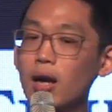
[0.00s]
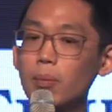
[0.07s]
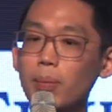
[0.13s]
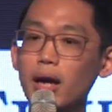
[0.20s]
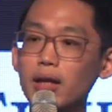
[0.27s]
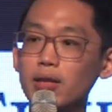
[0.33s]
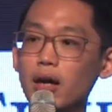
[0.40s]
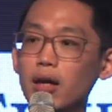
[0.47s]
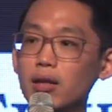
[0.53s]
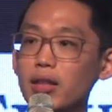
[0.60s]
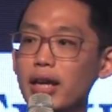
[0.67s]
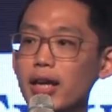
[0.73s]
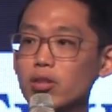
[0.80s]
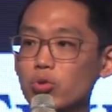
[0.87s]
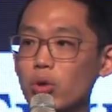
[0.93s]
But
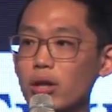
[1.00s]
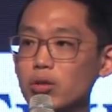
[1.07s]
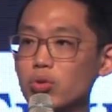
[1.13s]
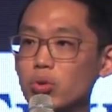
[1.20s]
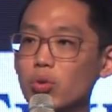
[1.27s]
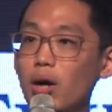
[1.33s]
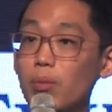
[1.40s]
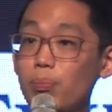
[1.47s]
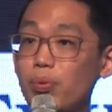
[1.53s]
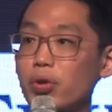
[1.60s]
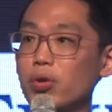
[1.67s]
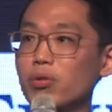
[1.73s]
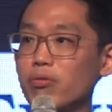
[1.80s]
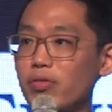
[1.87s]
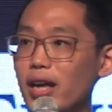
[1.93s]
they are trying to
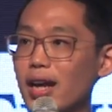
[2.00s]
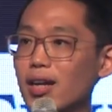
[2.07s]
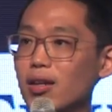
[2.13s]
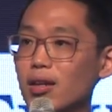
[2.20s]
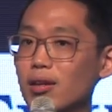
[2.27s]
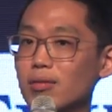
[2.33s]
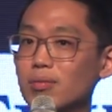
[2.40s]
approve the